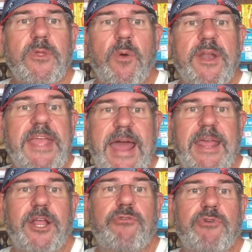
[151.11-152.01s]

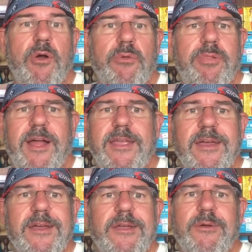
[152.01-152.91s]
organic growth. Like,
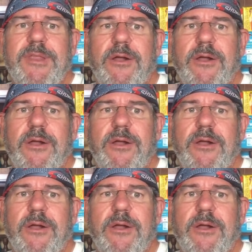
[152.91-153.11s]
you